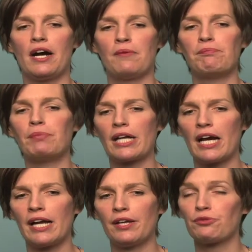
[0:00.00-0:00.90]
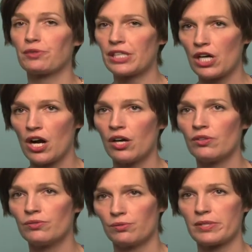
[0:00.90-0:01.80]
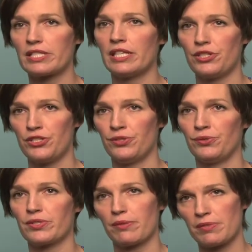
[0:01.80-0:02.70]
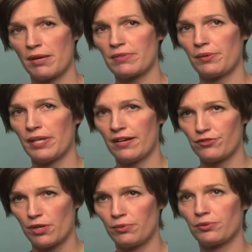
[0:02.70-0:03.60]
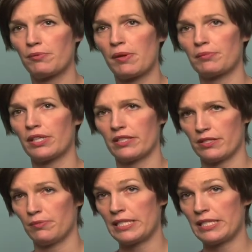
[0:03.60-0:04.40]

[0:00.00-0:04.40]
but recall was an issue. Sometimes I would have trouble remembering